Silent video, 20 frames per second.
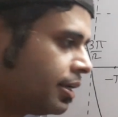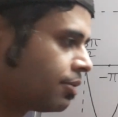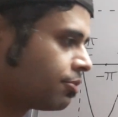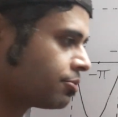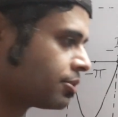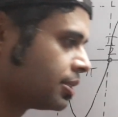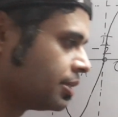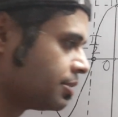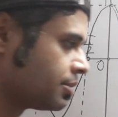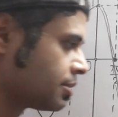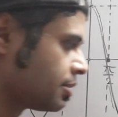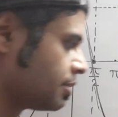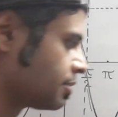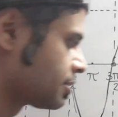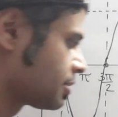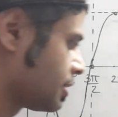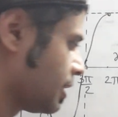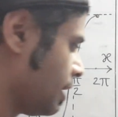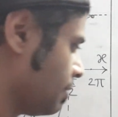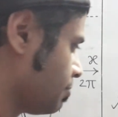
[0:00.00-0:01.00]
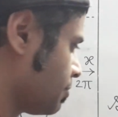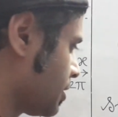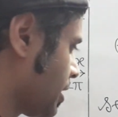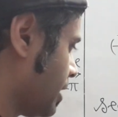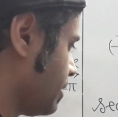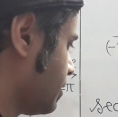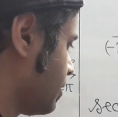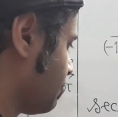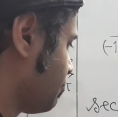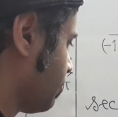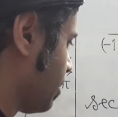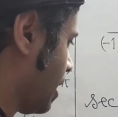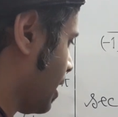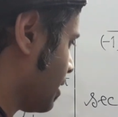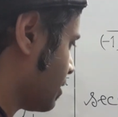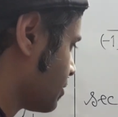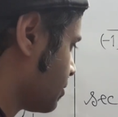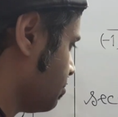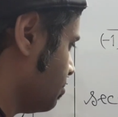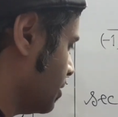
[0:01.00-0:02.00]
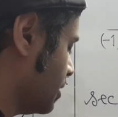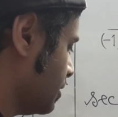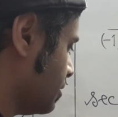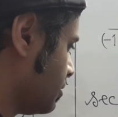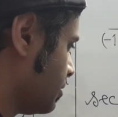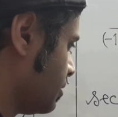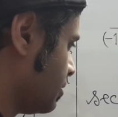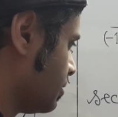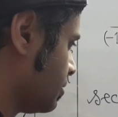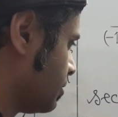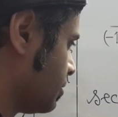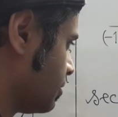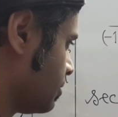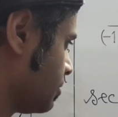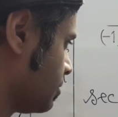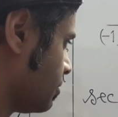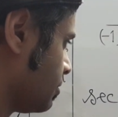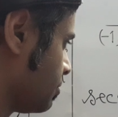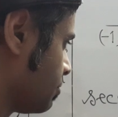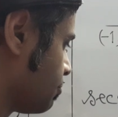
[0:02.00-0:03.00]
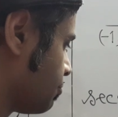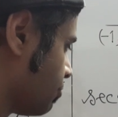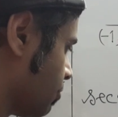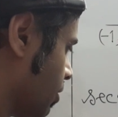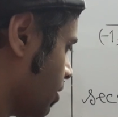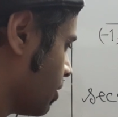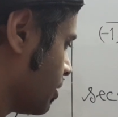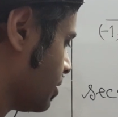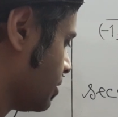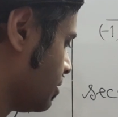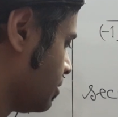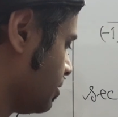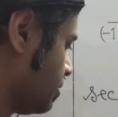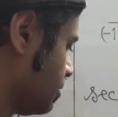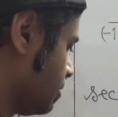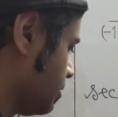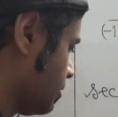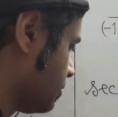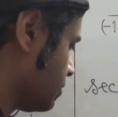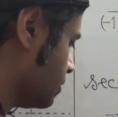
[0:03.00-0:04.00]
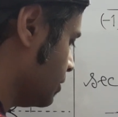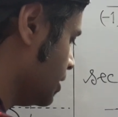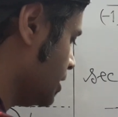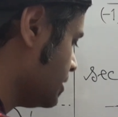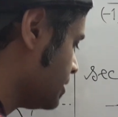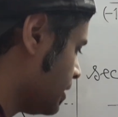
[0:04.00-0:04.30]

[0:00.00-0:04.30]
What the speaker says: out this same kind of argument for these